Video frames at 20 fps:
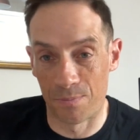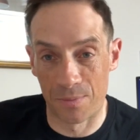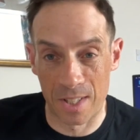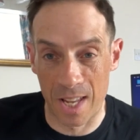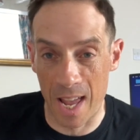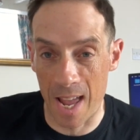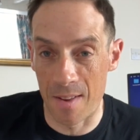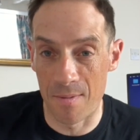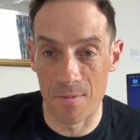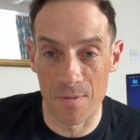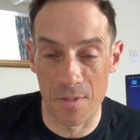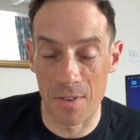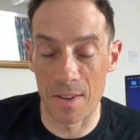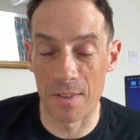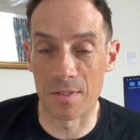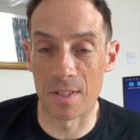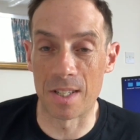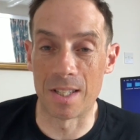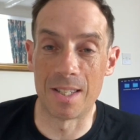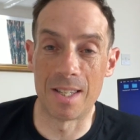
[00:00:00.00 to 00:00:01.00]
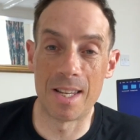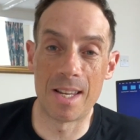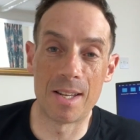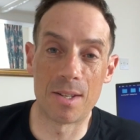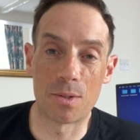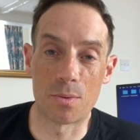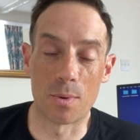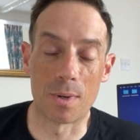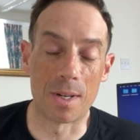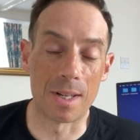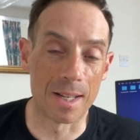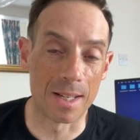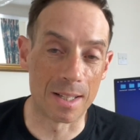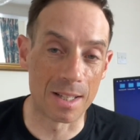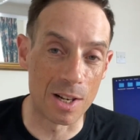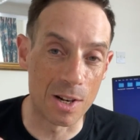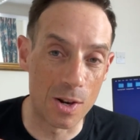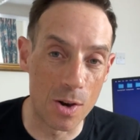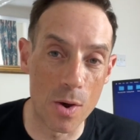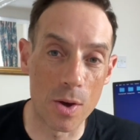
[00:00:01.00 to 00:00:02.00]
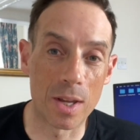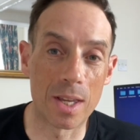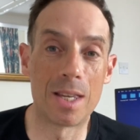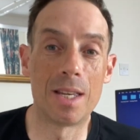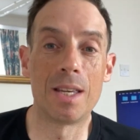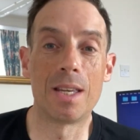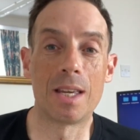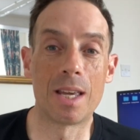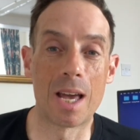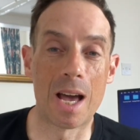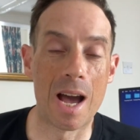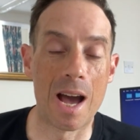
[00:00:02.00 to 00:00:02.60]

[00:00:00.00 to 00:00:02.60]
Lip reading: 10-15 years really is looking